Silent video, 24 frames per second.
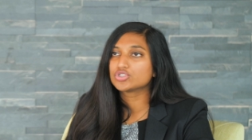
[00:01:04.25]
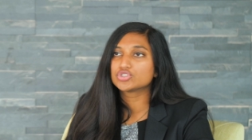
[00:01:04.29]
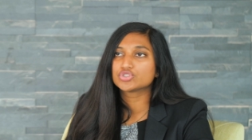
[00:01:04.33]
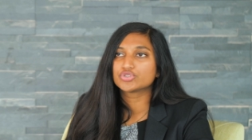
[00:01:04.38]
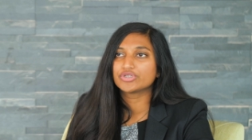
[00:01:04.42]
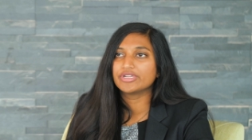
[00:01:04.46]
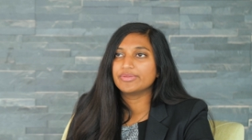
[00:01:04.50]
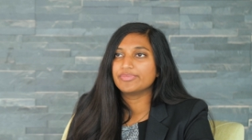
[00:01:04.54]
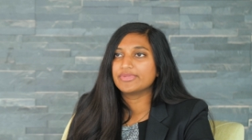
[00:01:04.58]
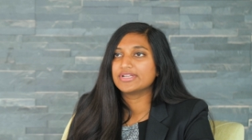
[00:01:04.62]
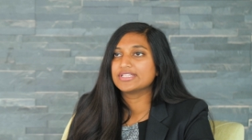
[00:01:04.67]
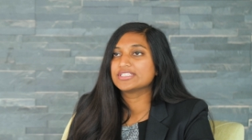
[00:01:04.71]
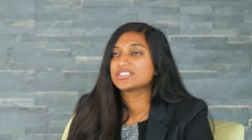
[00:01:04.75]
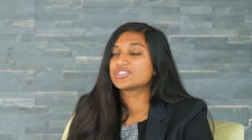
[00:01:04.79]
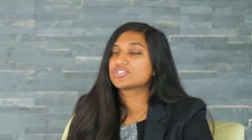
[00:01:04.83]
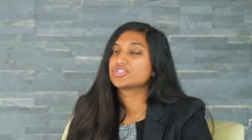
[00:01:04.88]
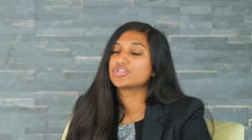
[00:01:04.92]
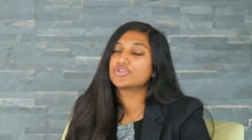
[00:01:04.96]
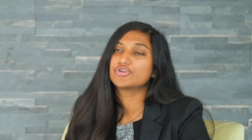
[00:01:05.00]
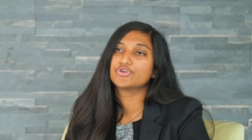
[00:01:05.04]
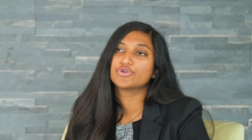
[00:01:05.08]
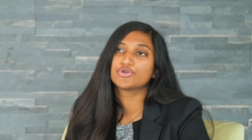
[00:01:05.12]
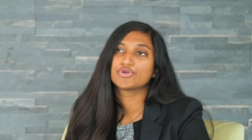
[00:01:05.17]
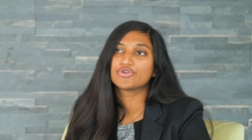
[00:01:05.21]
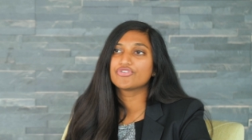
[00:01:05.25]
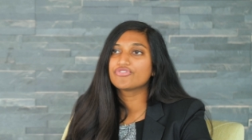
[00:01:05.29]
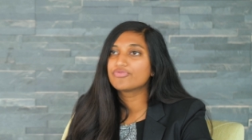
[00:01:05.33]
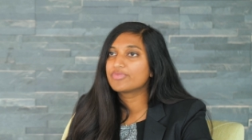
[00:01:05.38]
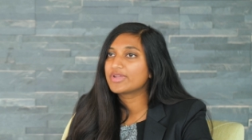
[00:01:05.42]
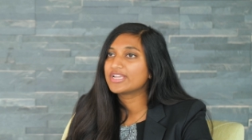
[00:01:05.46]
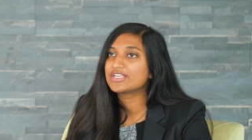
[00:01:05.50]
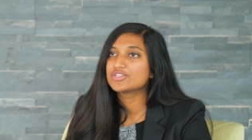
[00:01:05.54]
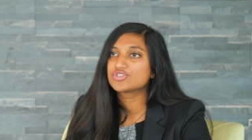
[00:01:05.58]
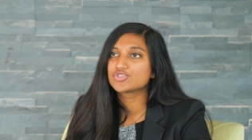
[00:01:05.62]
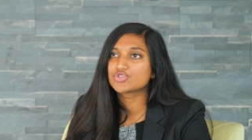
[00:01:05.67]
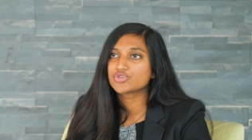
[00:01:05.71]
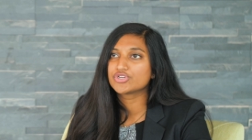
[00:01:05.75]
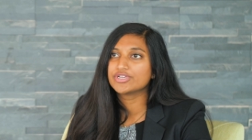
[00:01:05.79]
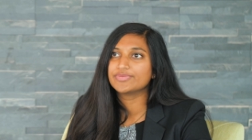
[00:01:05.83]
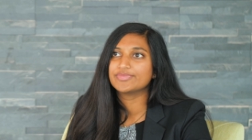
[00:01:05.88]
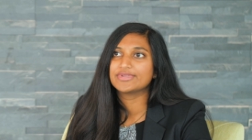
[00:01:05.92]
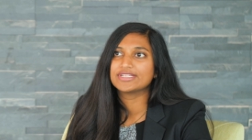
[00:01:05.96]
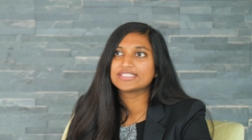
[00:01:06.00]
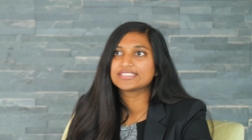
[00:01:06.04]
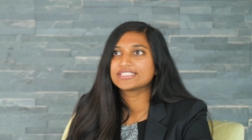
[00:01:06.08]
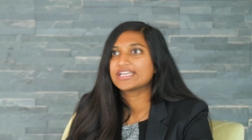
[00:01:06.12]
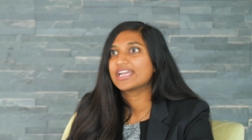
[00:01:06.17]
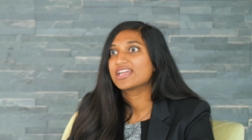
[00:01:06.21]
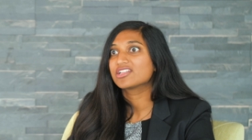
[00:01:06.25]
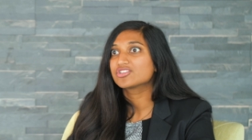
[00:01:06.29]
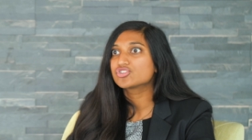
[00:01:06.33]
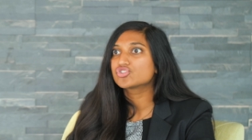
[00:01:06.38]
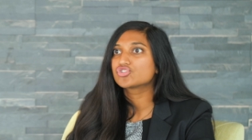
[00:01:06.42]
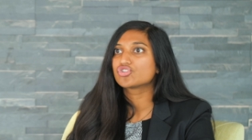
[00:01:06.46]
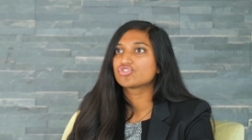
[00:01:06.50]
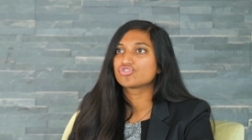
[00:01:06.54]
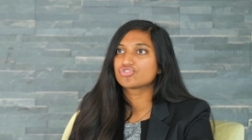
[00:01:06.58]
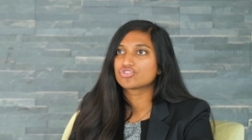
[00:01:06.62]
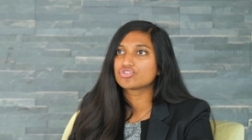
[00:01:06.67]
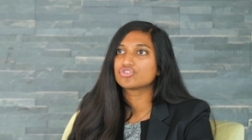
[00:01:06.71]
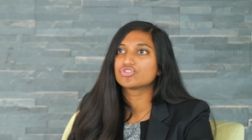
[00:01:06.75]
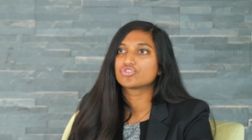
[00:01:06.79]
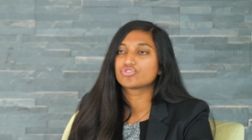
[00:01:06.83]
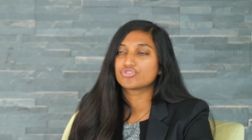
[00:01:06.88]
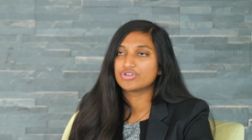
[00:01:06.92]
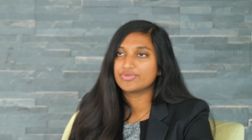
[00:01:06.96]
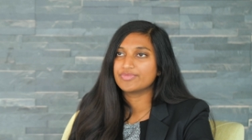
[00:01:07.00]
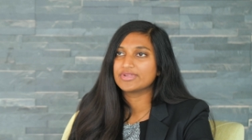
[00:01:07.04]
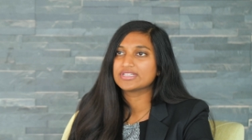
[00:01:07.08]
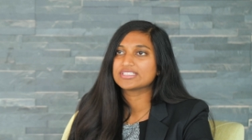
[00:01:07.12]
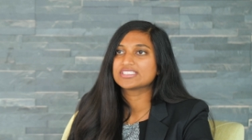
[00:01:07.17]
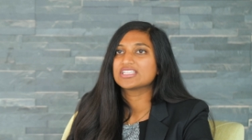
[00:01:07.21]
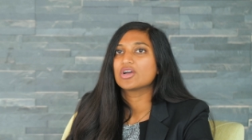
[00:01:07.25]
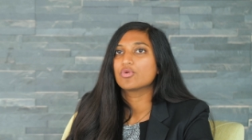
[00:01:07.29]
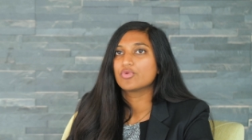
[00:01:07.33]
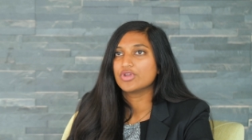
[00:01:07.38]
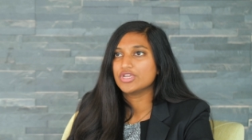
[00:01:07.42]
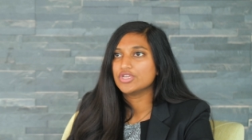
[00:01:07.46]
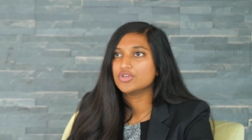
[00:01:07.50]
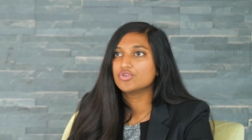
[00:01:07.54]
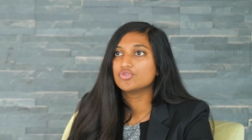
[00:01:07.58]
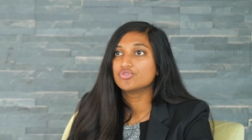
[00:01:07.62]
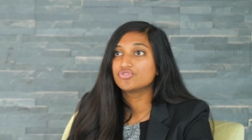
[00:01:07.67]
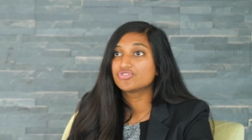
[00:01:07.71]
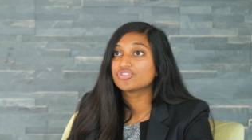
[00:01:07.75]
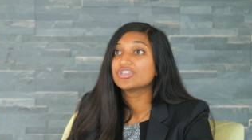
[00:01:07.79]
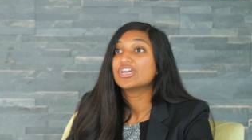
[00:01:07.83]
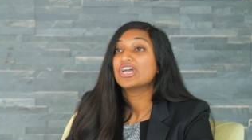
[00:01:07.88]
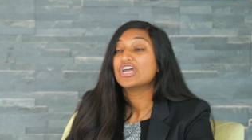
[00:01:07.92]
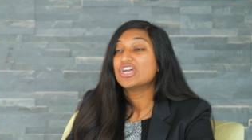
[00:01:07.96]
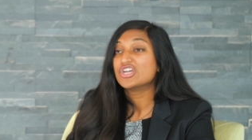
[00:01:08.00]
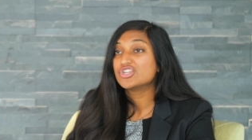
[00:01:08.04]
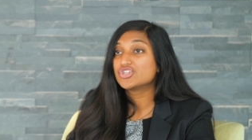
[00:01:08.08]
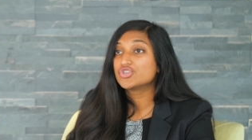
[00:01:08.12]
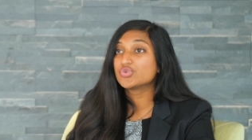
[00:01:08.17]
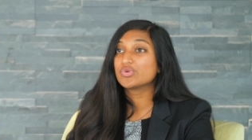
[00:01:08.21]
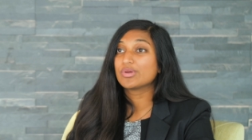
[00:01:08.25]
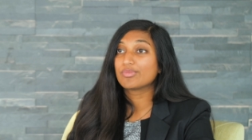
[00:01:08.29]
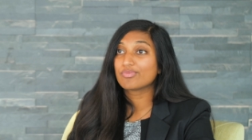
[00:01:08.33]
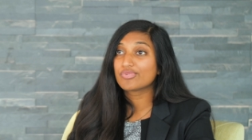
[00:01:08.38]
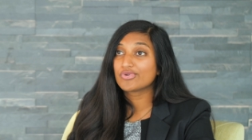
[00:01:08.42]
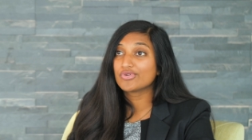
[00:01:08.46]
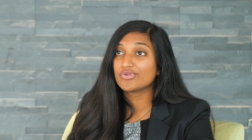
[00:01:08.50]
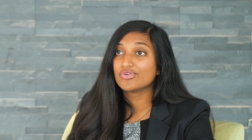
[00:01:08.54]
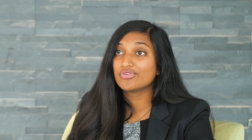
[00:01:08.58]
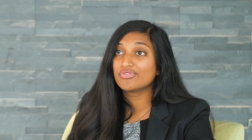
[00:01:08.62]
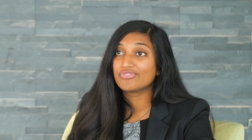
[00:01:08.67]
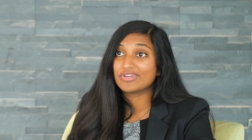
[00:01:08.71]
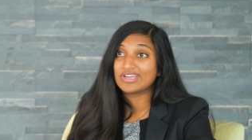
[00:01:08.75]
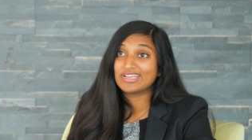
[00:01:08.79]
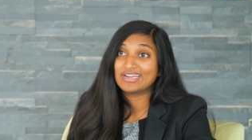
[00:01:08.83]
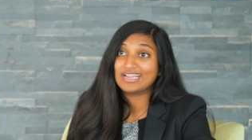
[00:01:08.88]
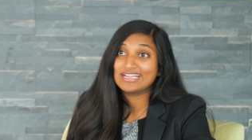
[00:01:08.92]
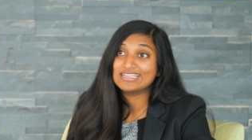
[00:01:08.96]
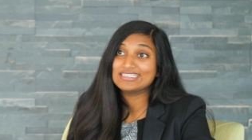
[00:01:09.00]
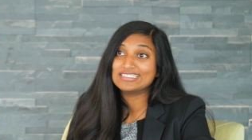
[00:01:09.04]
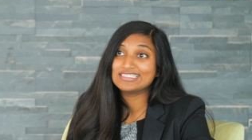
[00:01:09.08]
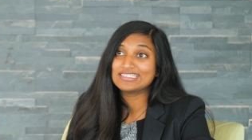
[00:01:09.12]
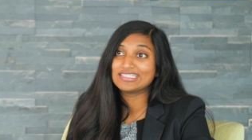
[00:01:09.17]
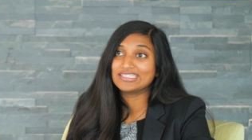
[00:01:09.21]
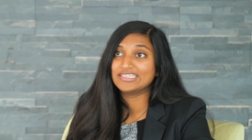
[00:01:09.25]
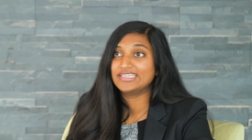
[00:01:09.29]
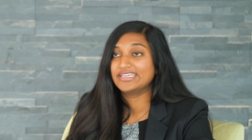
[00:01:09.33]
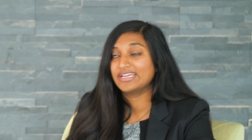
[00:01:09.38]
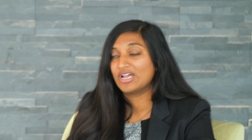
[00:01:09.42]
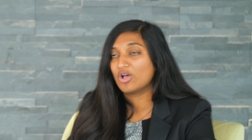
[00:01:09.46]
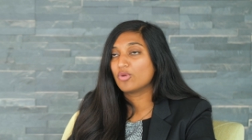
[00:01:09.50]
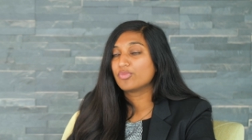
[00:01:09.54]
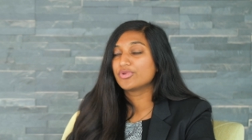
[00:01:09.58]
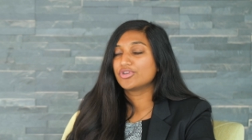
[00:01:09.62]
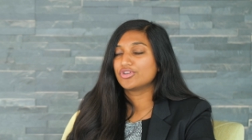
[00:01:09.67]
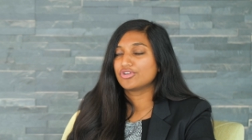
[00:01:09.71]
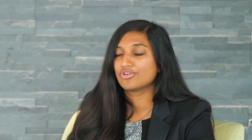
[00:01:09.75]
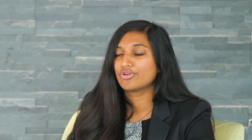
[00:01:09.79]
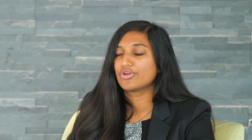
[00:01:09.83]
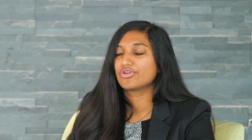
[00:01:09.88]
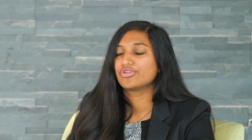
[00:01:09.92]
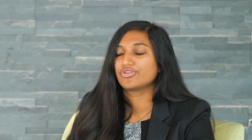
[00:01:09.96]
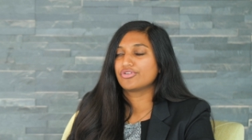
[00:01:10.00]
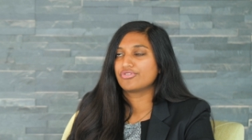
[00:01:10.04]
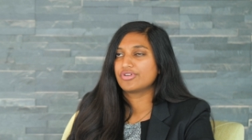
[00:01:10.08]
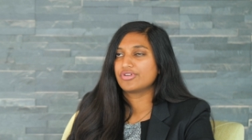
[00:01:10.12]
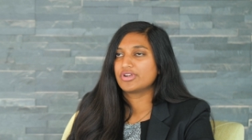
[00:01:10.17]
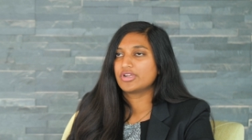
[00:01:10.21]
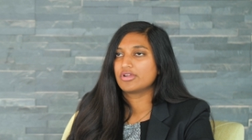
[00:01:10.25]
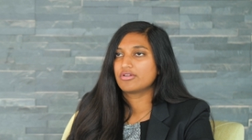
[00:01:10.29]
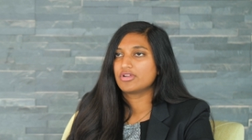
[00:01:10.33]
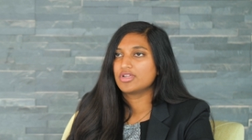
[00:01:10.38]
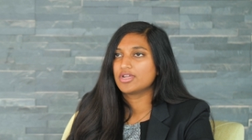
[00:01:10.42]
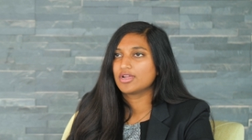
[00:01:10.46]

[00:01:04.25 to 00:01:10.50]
treatments, nerve-based treatments, and surgical treatments that we use to improve and ideally help cure urinary